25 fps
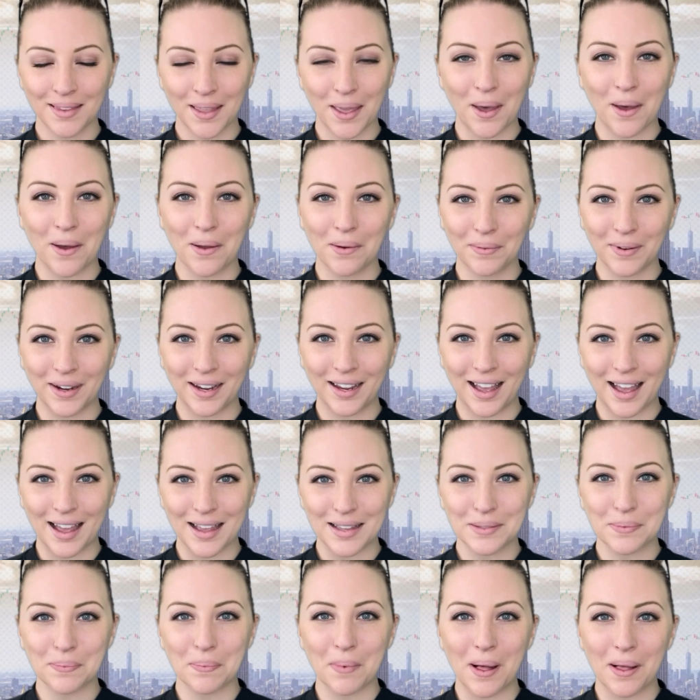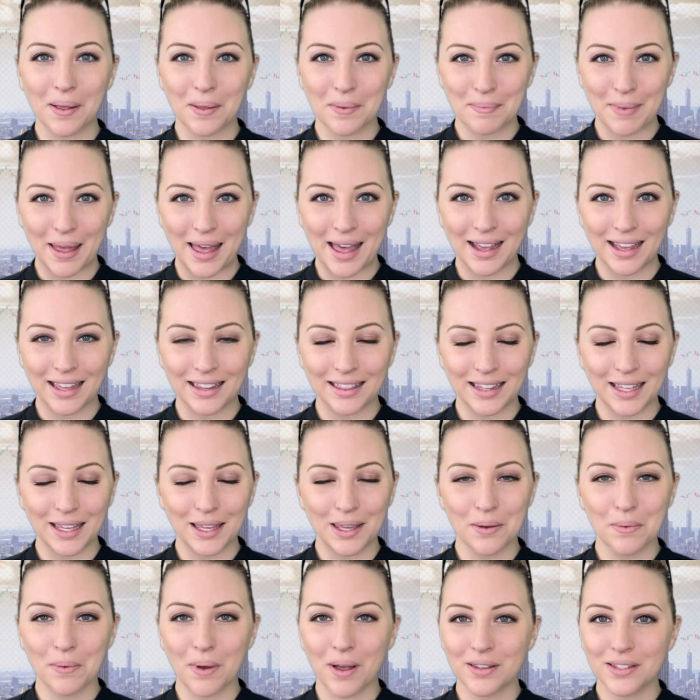All right, guys, welcome back and
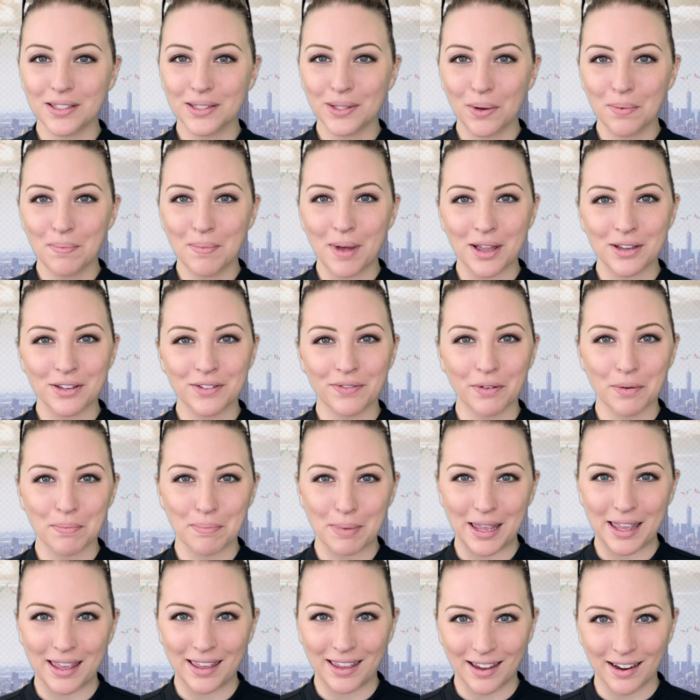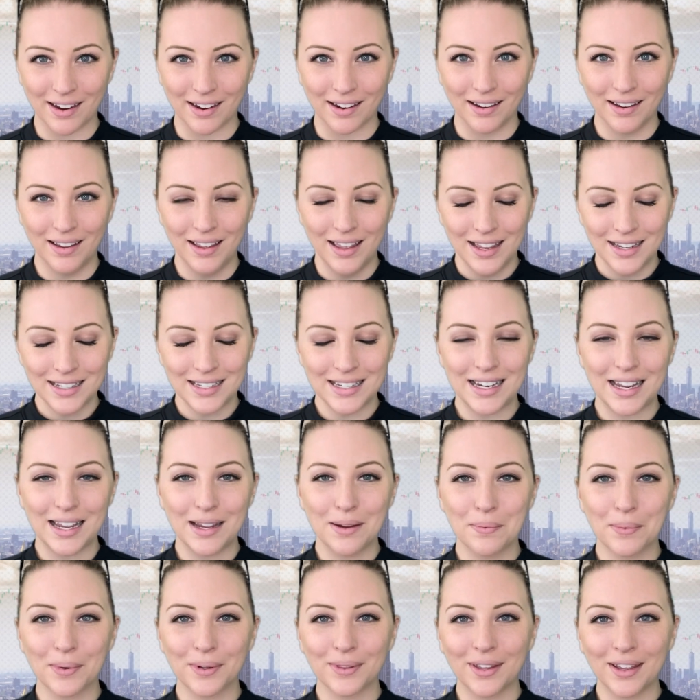thank you all so much for being here. Today,
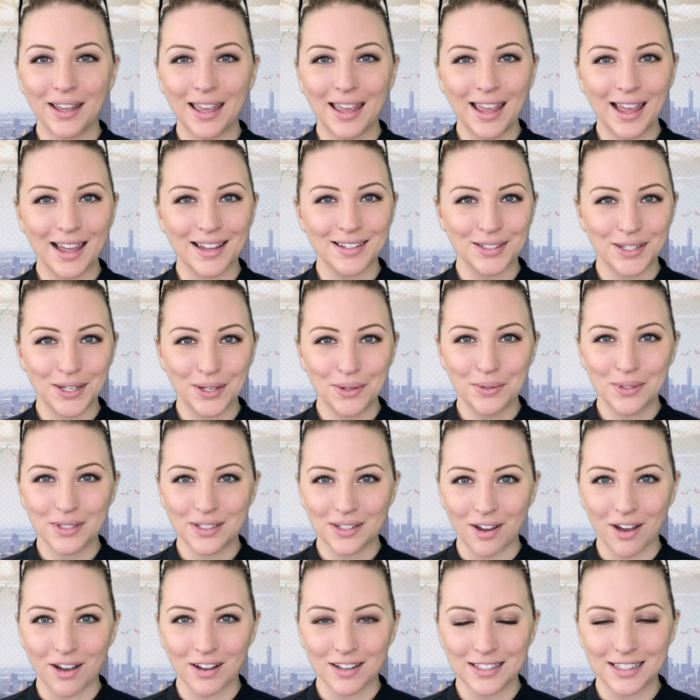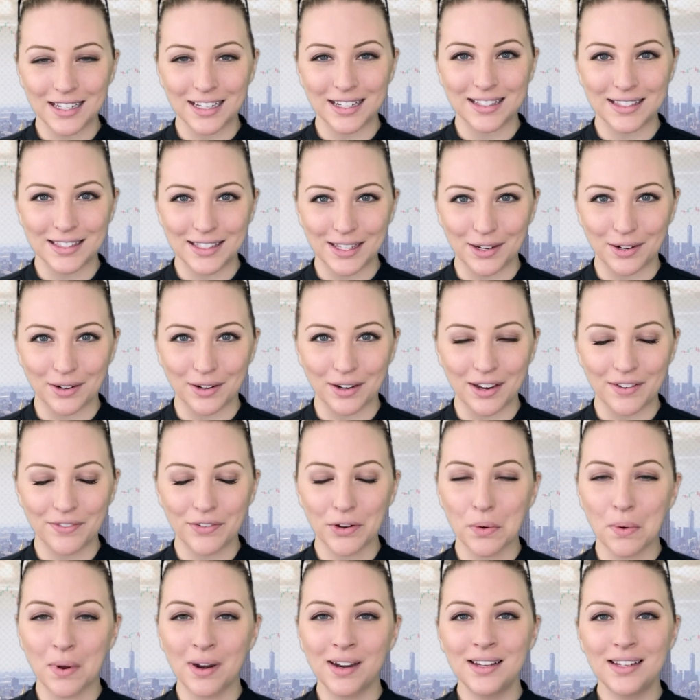we're looking at two stocks to consider if
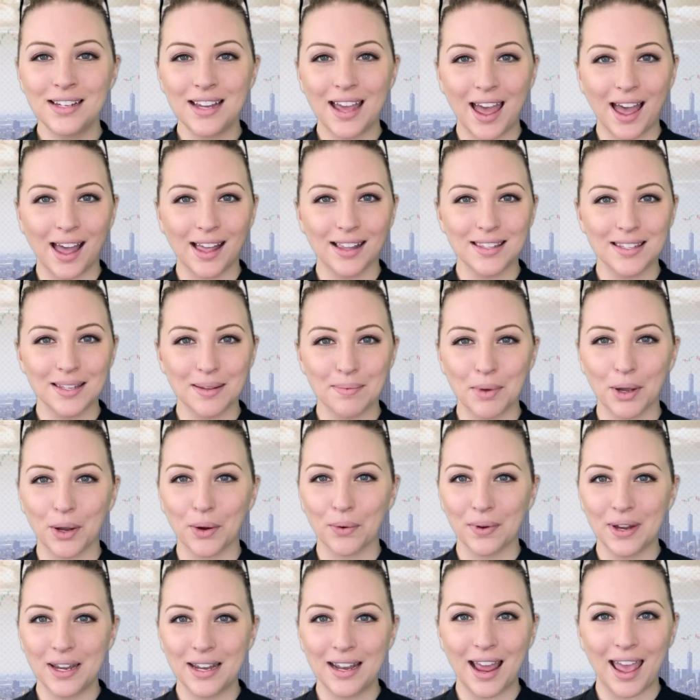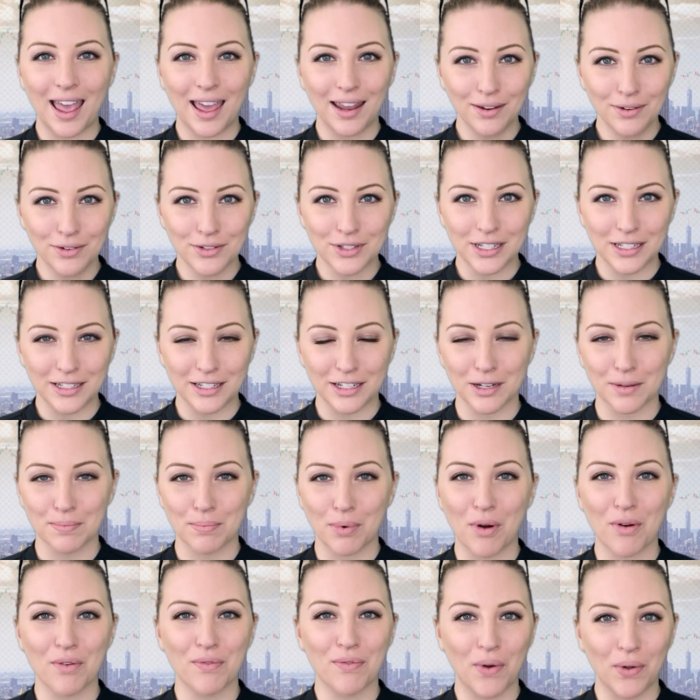you're wanting to add some green energy to your
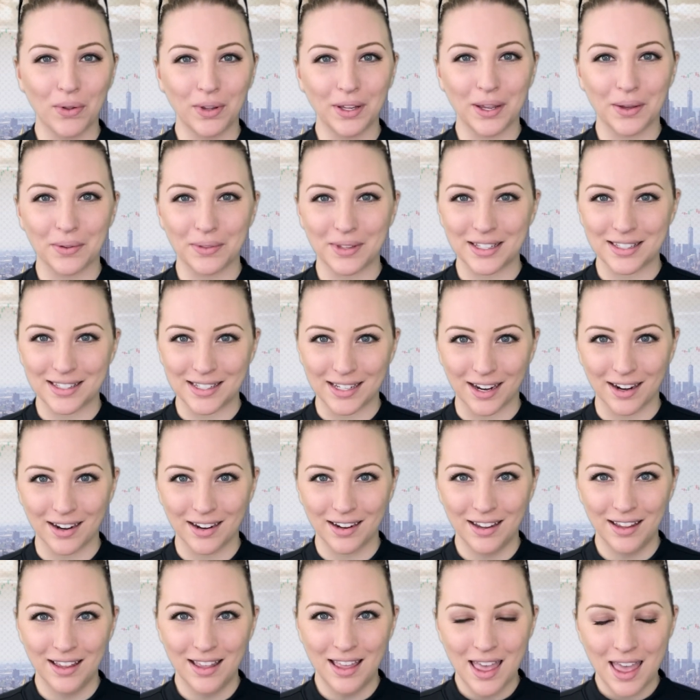portfolio this year.